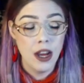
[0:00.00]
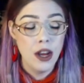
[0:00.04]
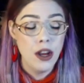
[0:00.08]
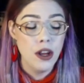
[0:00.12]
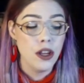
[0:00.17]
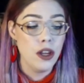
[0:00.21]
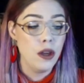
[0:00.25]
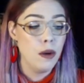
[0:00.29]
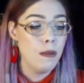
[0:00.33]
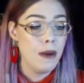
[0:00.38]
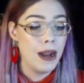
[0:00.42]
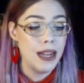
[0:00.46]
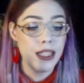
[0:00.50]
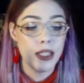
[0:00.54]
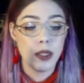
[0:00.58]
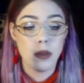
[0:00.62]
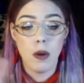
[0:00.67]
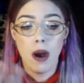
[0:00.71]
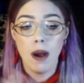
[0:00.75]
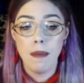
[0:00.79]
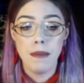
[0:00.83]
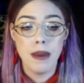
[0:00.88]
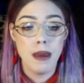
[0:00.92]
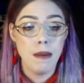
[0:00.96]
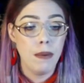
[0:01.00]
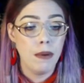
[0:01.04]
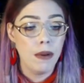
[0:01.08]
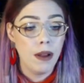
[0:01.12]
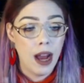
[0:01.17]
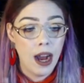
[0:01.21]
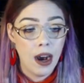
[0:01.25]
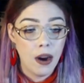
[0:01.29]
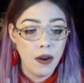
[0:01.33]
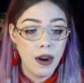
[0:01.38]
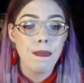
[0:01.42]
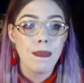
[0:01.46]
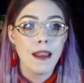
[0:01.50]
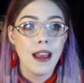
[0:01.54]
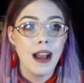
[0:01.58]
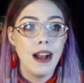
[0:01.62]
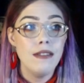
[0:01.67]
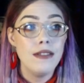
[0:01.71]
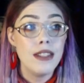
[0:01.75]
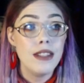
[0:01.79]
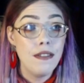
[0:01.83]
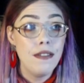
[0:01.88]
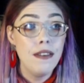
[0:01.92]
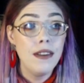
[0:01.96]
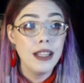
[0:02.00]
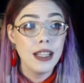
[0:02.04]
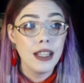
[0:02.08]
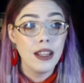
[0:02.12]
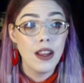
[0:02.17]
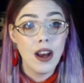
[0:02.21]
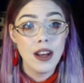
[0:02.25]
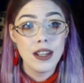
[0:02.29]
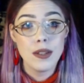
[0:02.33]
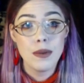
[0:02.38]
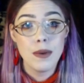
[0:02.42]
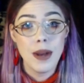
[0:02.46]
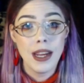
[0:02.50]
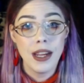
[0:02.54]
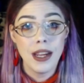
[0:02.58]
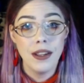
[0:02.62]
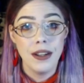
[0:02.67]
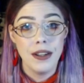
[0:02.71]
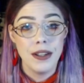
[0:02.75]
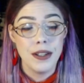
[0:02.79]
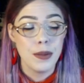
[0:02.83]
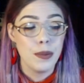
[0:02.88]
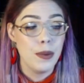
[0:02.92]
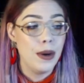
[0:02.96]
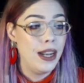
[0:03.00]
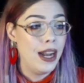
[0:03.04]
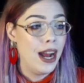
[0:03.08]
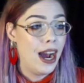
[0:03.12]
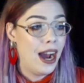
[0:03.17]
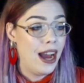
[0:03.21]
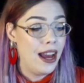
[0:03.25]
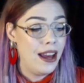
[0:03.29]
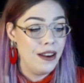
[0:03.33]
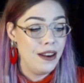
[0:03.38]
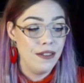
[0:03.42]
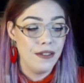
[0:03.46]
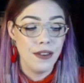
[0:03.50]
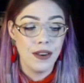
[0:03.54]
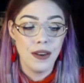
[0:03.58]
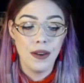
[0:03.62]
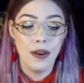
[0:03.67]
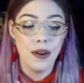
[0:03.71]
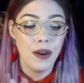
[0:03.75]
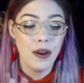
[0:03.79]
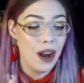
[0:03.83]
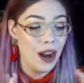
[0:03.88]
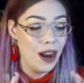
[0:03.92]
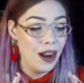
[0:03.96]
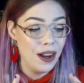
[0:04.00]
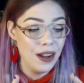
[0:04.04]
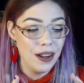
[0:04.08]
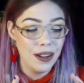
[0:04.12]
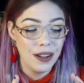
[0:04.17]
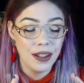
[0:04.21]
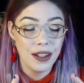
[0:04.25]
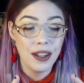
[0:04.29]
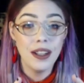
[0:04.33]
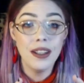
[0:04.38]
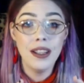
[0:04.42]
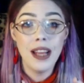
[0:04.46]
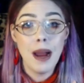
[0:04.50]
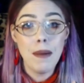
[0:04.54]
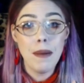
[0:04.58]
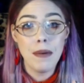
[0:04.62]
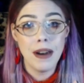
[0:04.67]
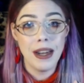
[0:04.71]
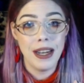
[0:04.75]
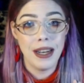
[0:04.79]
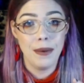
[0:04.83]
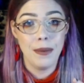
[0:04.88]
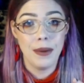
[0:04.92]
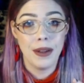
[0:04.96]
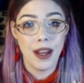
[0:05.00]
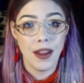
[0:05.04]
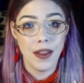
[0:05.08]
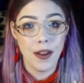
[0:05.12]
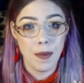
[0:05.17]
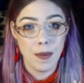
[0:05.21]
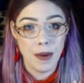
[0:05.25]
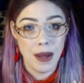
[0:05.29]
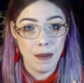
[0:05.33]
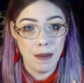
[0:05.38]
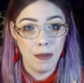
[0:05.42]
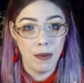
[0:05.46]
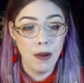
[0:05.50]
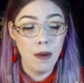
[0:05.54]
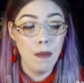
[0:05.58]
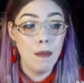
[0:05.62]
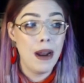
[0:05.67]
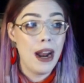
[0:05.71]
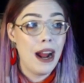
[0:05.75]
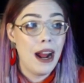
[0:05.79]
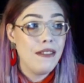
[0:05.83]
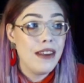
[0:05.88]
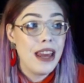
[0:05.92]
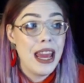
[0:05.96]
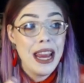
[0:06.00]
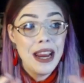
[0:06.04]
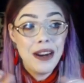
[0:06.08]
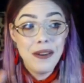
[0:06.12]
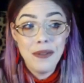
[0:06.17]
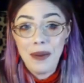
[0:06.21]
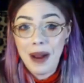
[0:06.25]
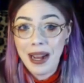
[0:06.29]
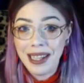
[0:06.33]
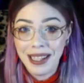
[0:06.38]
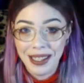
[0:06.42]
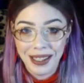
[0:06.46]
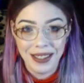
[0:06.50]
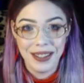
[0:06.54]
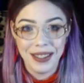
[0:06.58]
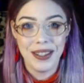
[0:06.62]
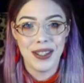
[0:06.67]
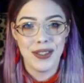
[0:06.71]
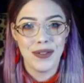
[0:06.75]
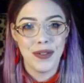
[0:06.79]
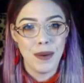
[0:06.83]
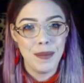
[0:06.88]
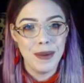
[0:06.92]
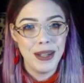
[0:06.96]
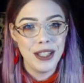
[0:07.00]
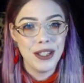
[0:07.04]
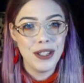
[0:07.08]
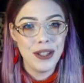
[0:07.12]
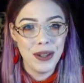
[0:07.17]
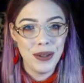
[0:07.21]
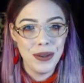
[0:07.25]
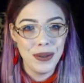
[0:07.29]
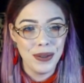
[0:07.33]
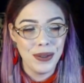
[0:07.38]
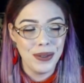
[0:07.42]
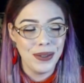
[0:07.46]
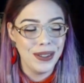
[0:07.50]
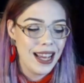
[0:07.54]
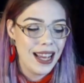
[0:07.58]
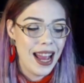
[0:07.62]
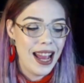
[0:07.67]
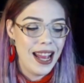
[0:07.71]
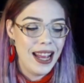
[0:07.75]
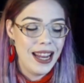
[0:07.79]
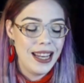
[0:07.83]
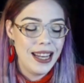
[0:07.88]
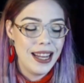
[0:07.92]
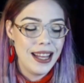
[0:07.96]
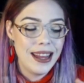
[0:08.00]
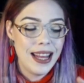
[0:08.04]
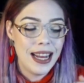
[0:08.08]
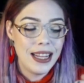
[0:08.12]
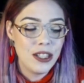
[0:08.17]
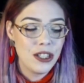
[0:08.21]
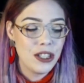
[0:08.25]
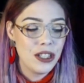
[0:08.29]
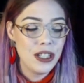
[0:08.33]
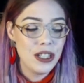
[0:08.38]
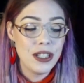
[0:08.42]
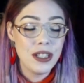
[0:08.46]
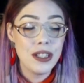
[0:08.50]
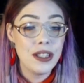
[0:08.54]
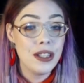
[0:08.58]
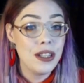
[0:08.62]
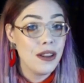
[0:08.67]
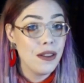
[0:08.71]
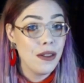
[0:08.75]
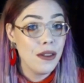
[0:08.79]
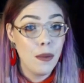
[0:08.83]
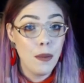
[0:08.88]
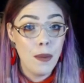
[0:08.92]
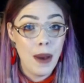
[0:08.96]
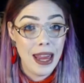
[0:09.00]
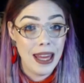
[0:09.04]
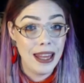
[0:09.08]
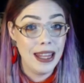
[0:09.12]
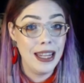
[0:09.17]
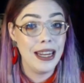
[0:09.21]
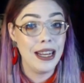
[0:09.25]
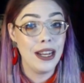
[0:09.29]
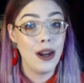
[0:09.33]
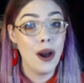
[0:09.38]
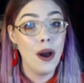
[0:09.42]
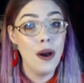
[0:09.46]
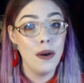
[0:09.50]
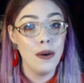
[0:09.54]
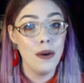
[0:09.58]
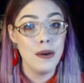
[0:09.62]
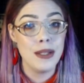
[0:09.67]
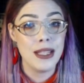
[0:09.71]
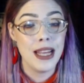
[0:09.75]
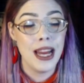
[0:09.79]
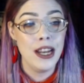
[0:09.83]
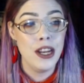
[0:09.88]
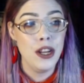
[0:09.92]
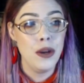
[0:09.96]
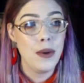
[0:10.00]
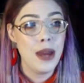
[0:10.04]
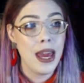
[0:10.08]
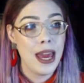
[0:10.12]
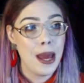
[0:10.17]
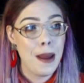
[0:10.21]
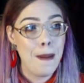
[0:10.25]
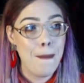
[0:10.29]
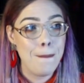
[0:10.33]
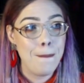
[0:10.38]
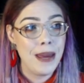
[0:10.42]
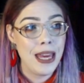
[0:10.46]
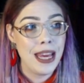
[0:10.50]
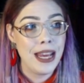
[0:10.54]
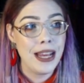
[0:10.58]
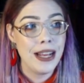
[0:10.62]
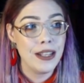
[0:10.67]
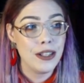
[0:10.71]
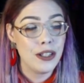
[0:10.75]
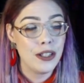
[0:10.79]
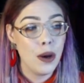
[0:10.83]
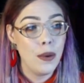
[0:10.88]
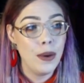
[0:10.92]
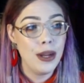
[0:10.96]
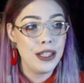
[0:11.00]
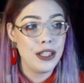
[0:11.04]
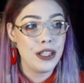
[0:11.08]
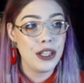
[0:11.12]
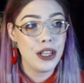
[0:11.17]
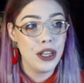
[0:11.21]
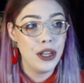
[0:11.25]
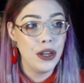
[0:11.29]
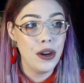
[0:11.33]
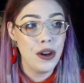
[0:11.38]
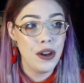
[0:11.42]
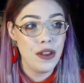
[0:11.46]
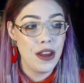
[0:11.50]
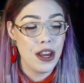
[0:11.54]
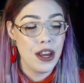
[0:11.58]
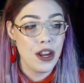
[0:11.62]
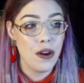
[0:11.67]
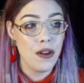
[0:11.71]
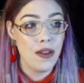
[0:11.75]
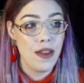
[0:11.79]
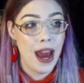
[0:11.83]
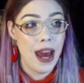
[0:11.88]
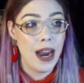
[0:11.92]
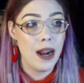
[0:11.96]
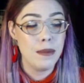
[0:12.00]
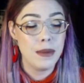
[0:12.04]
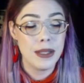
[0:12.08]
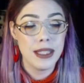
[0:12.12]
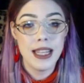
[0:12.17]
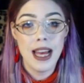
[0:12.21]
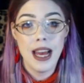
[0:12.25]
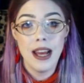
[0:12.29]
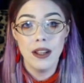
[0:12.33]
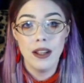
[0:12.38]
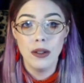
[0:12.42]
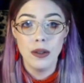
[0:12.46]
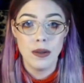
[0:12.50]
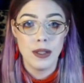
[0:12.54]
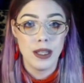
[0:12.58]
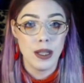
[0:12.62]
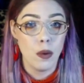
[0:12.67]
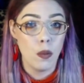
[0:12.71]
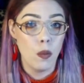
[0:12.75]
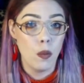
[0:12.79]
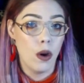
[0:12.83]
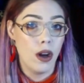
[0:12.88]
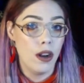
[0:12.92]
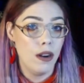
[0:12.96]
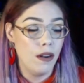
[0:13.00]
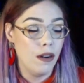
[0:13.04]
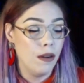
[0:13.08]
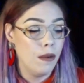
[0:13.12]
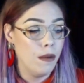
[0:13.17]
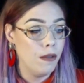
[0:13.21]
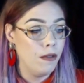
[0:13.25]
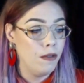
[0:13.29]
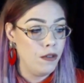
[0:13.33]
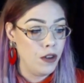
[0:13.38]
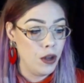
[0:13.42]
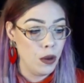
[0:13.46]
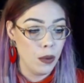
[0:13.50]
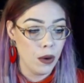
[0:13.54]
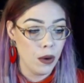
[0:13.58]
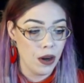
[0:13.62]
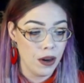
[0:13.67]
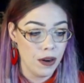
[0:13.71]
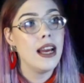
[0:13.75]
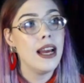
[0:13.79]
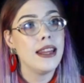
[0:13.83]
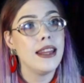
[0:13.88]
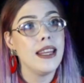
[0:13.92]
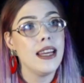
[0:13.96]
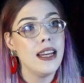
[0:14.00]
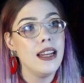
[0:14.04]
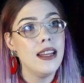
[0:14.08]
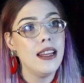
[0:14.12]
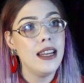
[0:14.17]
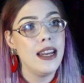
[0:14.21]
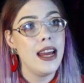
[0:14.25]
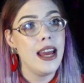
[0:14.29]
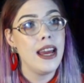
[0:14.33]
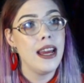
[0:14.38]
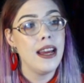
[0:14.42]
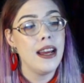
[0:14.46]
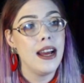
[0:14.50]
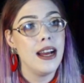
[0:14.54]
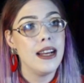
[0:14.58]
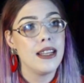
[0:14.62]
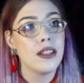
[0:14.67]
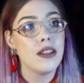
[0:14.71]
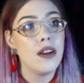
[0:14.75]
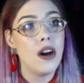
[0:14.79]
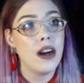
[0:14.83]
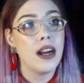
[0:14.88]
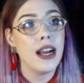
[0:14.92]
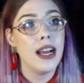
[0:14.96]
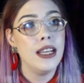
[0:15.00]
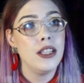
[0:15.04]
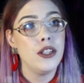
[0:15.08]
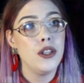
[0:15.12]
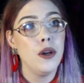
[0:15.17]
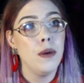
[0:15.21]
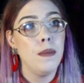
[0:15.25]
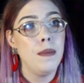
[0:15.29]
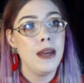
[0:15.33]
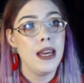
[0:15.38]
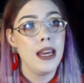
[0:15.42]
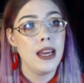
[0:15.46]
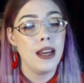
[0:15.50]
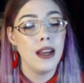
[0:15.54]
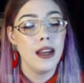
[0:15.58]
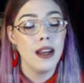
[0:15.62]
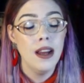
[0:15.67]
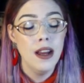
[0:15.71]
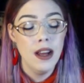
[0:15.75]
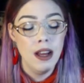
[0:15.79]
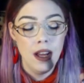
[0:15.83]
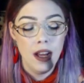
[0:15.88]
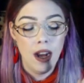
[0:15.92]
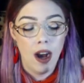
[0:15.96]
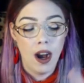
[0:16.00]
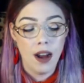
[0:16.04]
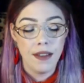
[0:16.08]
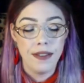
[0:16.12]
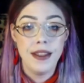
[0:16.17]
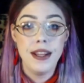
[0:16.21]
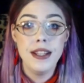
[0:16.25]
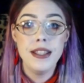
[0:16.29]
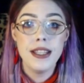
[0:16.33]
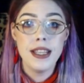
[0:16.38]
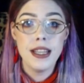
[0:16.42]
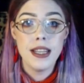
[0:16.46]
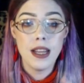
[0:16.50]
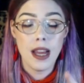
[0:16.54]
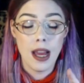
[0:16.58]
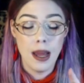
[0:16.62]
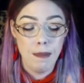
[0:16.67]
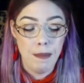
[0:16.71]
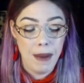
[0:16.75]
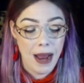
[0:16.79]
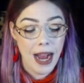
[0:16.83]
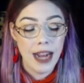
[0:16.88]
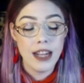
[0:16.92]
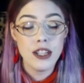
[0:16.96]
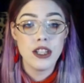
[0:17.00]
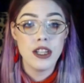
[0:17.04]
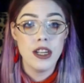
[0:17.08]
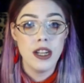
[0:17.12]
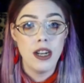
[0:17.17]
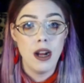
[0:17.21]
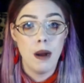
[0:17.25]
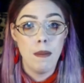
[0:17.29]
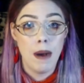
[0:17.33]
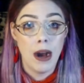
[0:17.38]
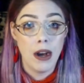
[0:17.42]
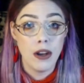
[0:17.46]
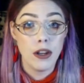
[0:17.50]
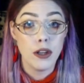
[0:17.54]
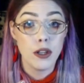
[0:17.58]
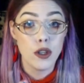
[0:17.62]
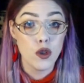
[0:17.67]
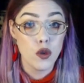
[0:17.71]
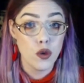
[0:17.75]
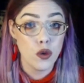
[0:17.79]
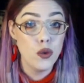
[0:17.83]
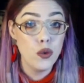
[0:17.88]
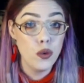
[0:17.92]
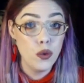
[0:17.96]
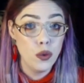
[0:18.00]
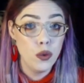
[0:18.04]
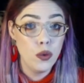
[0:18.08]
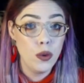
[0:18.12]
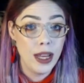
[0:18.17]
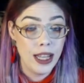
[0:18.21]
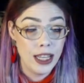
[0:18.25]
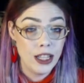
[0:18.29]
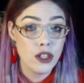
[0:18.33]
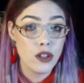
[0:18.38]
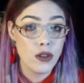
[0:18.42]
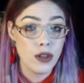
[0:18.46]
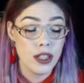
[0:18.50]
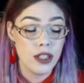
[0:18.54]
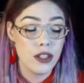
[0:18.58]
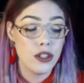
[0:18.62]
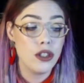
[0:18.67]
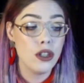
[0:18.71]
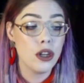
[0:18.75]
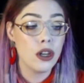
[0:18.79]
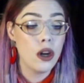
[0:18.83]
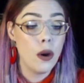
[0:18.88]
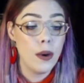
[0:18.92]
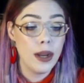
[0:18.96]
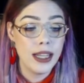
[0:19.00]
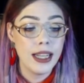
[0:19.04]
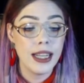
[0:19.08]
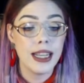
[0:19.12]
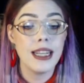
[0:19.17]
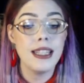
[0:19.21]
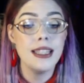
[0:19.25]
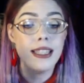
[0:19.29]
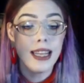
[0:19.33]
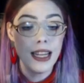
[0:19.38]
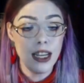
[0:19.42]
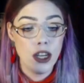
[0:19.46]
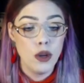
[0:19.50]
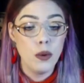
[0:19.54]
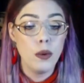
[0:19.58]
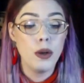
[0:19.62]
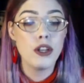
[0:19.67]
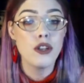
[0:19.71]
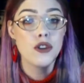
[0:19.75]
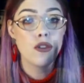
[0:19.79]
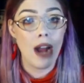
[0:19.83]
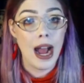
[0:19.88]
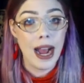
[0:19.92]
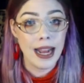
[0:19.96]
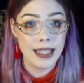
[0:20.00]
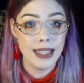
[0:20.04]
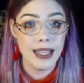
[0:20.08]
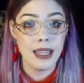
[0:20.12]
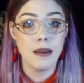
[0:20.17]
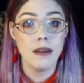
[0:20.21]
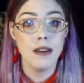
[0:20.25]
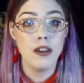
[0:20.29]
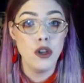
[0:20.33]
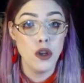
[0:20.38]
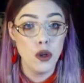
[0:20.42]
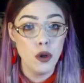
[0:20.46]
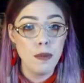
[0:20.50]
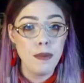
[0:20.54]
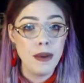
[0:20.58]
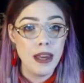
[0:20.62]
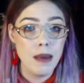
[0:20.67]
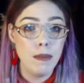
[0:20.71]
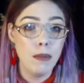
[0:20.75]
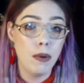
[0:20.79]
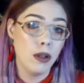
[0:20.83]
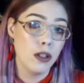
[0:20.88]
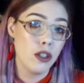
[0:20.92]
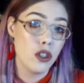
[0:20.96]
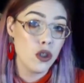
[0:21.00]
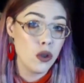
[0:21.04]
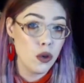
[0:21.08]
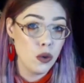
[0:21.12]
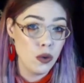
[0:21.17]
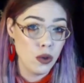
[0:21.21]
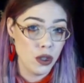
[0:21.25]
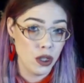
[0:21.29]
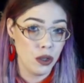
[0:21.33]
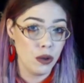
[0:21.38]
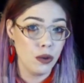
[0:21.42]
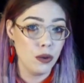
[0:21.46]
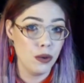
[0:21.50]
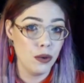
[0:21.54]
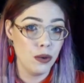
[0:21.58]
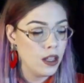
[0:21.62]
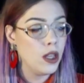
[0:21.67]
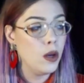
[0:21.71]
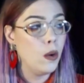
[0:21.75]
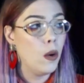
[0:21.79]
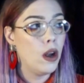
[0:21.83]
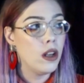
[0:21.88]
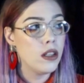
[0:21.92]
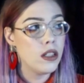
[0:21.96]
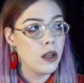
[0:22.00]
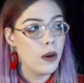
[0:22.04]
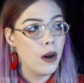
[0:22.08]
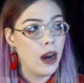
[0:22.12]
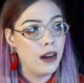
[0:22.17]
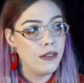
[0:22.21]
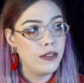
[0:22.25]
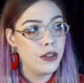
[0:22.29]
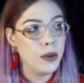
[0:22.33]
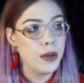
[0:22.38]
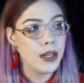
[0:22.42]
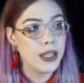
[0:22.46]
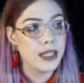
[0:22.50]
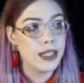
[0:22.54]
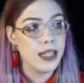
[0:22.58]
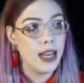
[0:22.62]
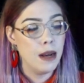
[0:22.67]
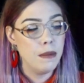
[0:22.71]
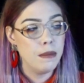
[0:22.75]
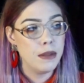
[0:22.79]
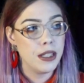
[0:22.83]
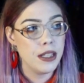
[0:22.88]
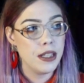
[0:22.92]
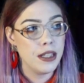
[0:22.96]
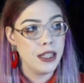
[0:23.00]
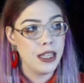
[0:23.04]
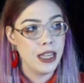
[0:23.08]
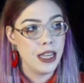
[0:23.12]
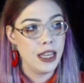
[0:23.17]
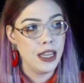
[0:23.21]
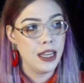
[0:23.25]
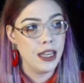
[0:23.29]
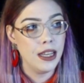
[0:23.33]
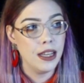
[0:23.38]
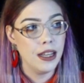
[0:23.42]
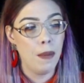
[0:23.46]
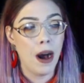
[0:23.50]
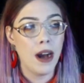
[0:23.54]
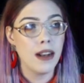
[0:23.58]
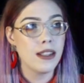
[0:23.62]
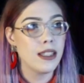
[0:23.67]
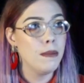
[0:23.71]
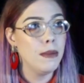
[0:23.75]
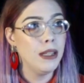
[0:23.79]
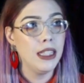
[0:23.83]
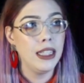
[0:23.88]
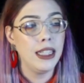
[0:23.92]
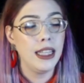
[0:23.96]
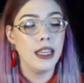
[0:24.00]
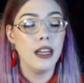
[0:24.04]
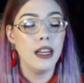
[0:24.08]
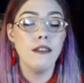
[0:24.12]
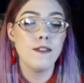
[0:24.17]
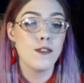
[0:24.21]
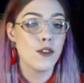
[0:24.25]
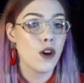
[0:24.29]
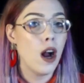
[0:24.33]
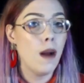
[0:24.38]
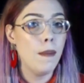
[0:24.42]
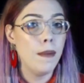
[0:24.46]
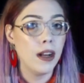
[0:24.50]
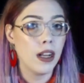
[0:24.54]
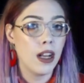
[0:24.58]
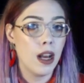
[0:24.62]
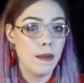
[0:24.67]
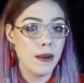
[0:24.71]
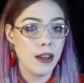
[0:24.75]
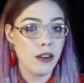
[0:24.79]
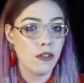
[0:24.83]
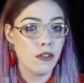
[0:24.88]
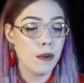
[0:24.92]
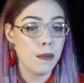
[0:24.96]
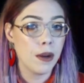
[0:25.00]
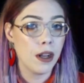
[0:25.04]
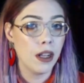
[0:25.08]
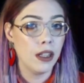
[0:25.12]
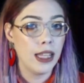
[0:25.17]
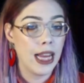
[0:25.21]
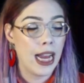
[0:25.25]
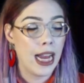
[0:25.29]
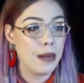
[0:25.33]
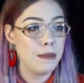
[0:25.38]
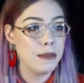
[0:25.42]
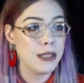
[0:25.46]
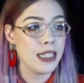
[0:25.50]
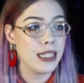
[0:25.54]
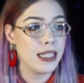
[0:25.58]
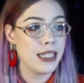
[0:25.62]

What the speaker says: You might swap people out. I've definitely lost regulars when I've collaborated with other people, but I've gained regulars from it too. And that's just the way that it goes. And you can't be so insecure that you're that upset losing one viewer. At the end of the day, as long as you're being authentic and passionate about your true interests, you're going to continue attracting new people to you. You also have to accept the possibility of drama coming from collabs.